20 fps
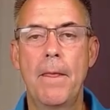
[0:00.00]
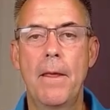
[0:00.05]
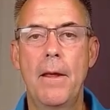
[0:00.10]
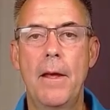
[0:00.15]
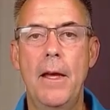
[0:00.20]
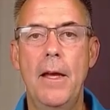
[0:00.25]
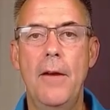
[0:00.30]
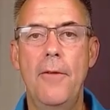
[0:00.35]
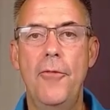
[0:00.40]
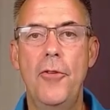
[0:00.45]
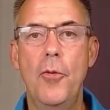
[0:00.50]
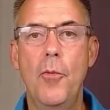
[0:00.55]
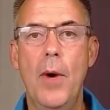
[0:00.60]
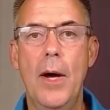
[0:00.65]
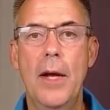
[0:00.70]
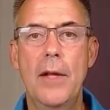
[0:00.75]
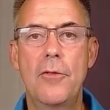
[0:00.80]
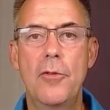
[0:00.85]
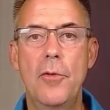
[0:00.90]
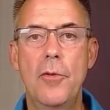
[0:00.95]
if you
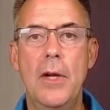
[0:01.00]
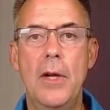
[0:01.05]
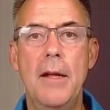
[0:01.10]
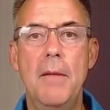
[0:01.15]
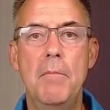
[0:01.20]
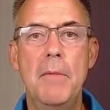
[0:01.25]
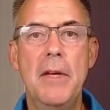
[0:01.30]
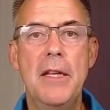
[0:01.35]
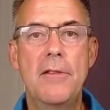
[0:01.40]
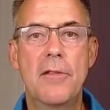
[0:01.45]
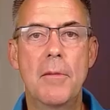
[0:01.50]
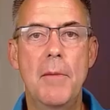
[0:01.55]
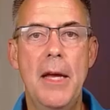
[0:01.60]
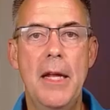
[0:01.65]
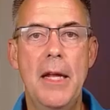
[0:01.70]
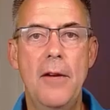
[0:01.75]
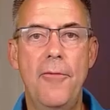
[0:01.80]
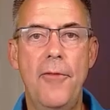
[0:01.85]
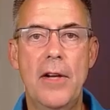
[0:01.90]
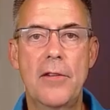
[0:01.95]
want to, and it meets the
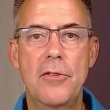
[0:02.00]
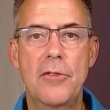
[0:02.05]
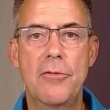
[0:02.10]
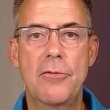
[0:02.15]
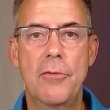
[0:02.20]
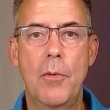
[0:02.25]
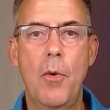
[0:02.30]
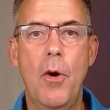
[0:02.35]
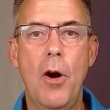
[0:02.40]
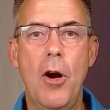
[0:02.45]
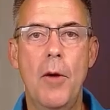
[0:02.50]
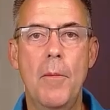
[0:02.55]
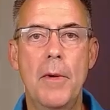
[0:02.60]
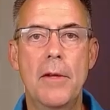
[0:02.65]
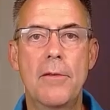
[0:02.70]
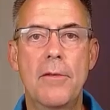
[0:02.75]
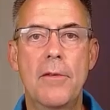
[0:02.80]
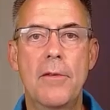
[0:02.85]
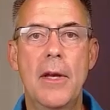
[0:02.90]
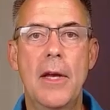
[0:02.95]
manufacturer's
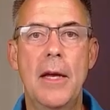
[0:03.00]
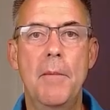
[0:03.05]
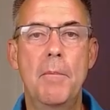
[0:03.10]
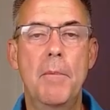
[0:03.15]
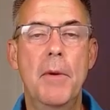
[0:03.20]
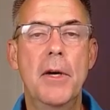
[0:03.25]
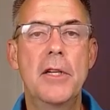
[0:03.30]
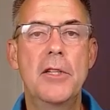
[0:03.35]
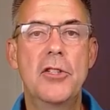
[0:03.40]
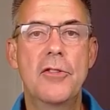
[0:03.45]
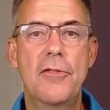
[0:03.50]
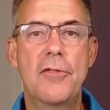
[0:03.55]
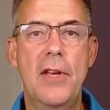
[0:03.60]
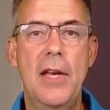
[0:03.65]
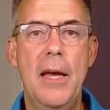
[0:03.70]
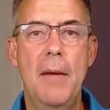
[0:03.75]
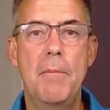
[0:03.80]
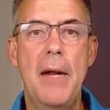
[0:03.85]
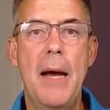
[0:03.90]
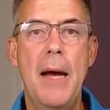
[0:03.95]
requirements, but it just
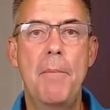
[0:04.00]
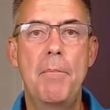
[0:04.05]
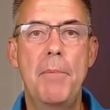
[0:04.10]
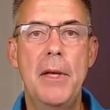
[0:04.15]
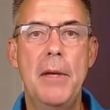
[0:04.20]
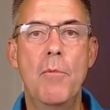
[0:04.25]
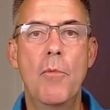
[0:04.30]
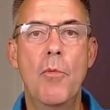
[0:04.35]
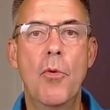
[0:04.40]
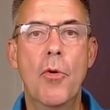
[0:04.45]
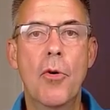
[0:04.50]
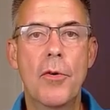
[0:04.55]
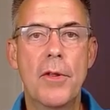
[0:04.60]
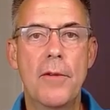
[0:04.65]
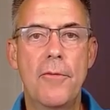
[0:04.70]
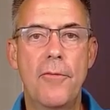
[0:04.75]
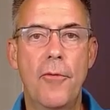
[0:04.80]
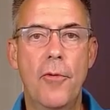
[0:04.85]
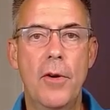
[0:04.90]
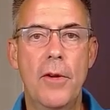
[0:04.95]
cannot be more
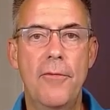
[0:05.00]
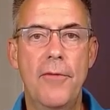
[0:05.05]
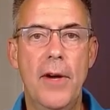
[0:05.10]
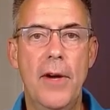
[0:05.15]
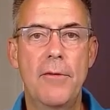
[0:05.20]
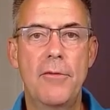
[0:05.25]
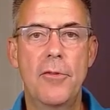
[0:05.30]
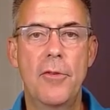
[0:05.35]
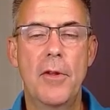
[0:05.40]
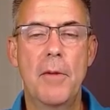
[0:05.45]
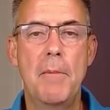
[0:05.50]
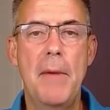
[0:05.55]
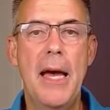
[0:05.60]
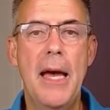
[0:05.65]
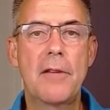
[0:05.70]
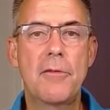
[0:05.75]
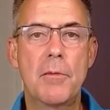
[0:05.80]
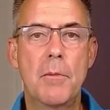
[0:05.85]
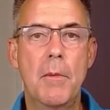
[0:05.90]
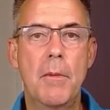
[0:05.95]
than 45. So the
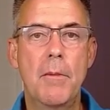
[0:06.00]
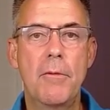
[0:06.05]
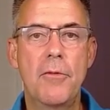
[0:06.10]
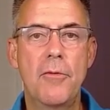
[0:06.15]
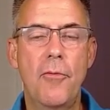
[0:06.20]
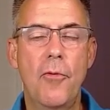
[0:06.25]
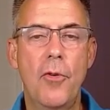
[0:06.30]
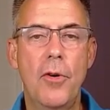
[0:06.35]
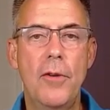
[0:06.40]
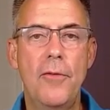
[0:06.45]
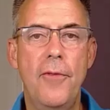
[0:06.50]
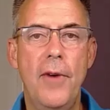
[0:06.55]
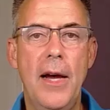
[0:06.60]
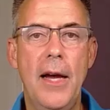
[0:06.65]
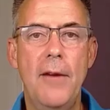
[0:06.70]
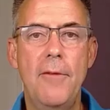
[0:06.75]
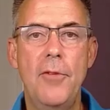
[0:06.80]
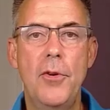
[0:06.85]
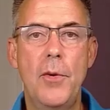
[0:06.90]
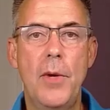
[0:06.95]
maximum is
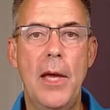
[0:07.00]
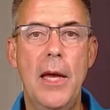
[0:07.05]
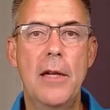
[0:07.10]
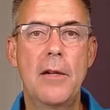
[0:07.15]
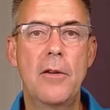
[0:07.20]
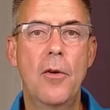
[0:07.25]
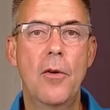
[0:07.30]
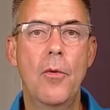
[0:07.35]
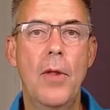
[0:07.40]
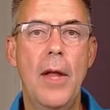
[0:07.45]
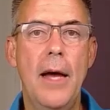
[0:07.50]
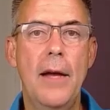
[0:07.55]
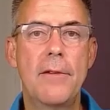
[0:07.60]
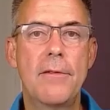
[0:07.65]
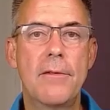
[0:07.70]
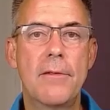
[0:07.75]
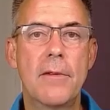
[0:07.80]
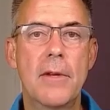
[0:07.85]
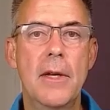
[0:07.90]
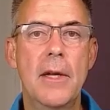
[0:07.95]
45. You can go
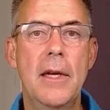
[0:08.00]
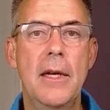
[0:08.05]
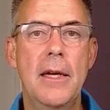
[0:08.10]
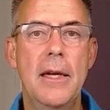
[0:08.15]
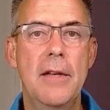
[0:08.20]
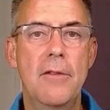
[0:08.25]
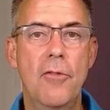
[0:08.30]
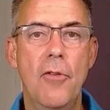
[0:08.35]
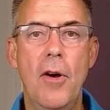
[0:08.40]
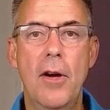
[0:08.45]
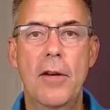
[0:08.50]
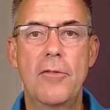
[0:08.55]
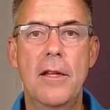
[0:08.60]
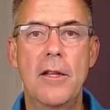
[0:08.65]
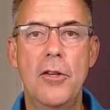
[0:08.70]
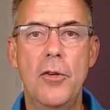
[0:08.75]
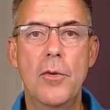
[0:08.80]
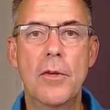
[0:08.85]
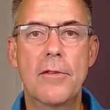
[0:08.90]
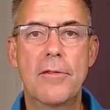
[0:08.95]
less as long as
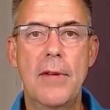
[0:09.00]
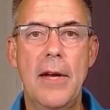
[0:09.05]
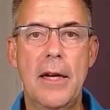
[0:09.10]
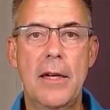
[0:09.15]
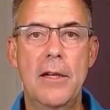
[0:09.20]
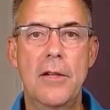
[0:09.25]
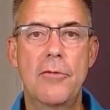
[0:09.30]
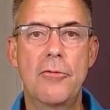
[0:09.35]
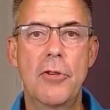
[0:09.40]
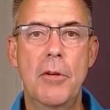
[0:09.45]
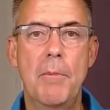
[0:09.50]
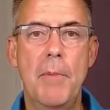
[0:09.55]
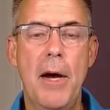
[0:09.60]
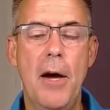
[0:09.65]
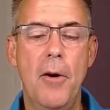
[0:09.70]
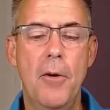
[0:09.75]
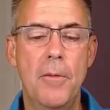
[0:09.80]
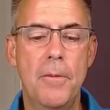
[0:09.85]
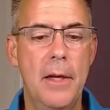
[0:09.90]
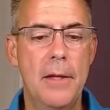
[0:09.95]
the unit's not going to trip
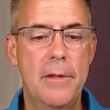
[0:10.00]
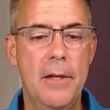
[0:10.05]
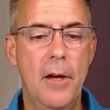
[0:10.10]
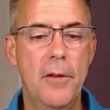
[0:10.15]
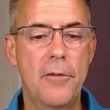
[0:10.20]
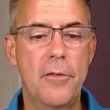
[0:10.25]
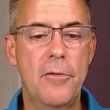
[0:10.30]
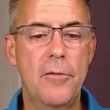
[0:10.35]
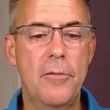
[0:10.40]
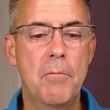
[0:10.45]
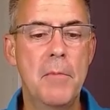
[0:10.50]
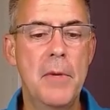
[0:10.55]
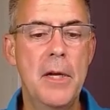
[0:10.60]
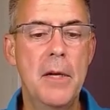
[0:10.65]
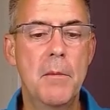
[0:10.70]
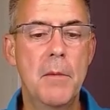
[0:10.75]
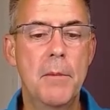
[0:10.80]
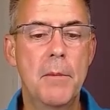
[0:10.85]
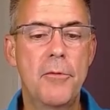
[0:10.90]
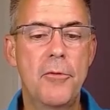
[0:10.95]
out. It tells us
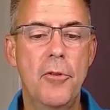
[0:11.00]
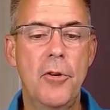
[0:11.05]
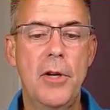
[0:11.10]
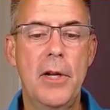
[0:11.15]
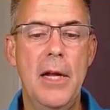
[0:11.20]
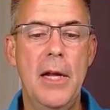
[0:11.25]
minimum circuit